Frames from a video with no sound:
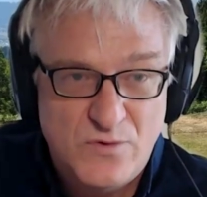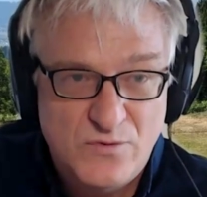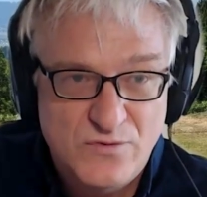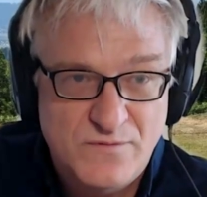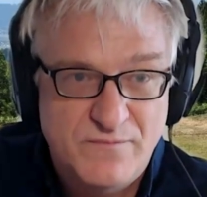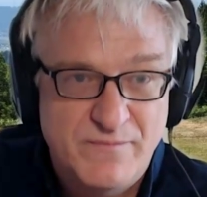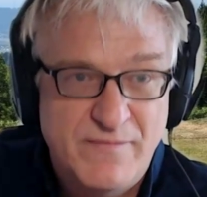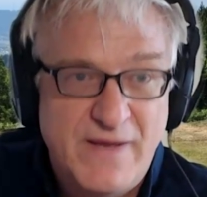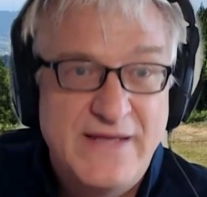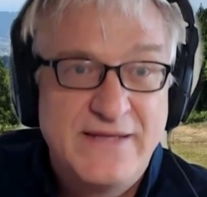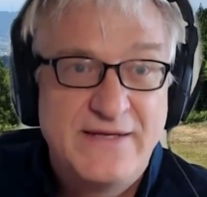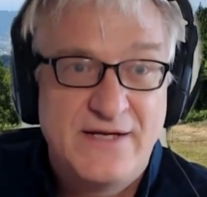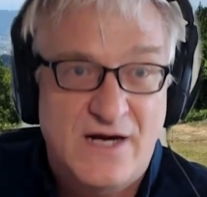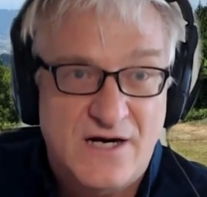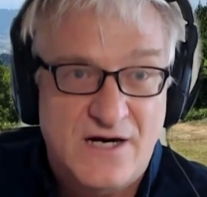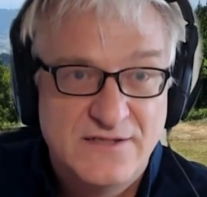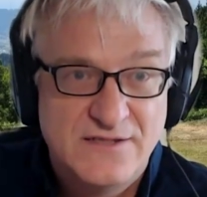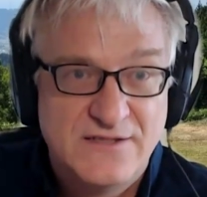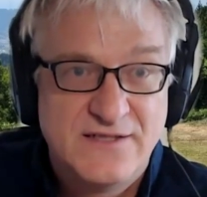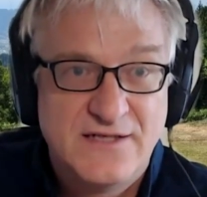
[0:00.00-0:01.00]
many
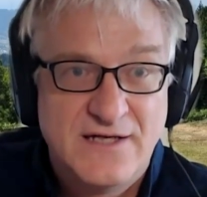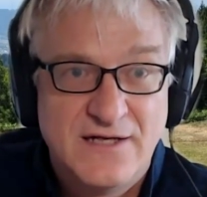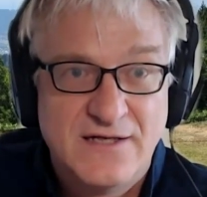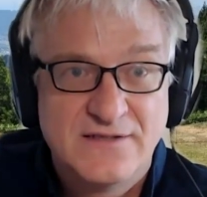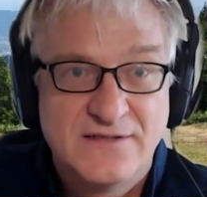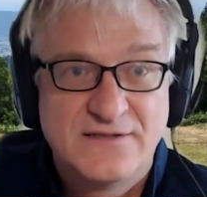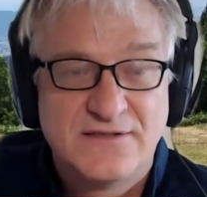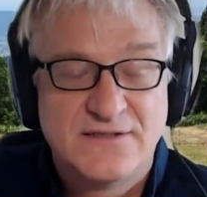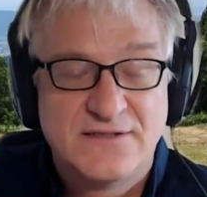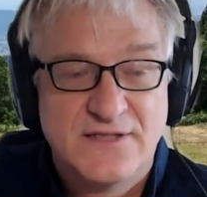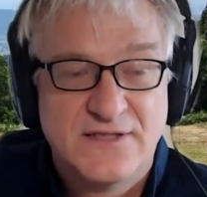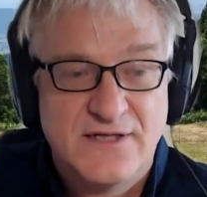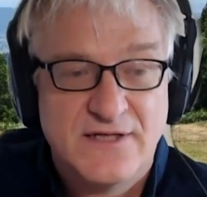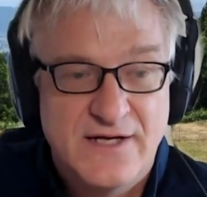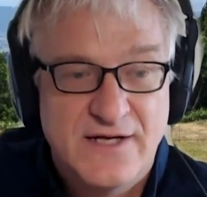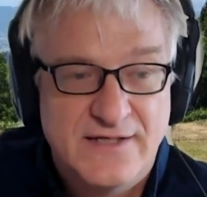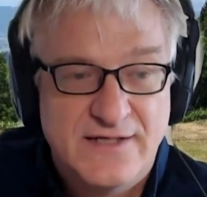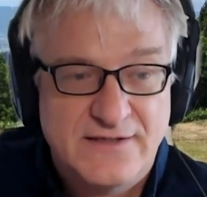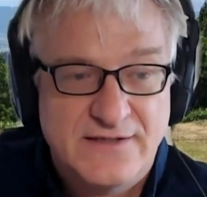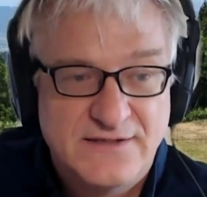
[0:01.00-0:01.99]
articles.
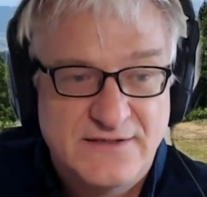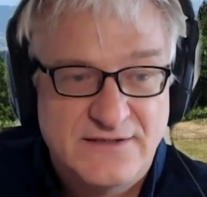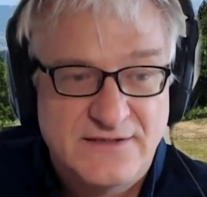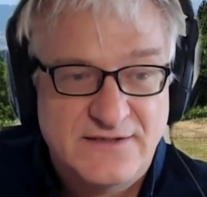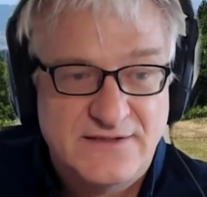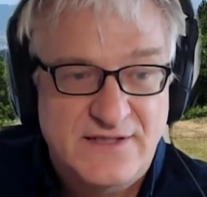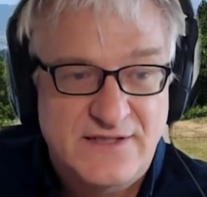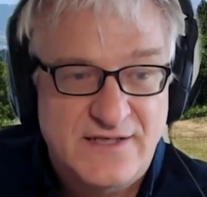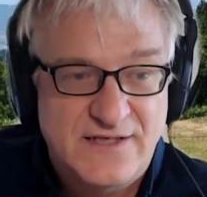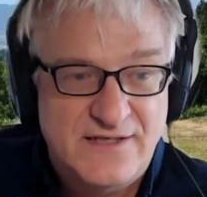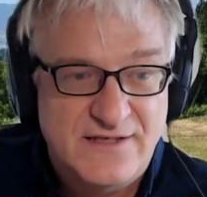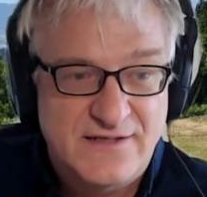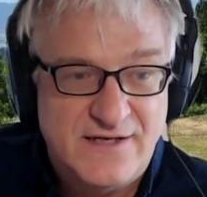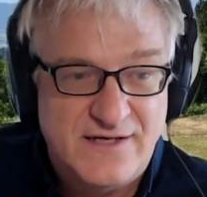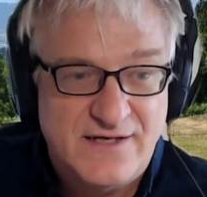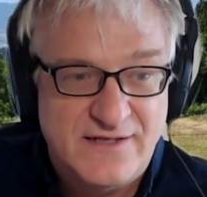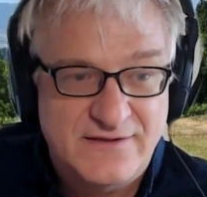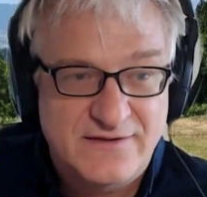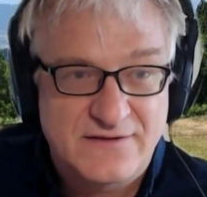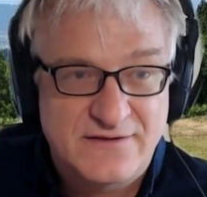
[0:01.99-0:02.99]
This is a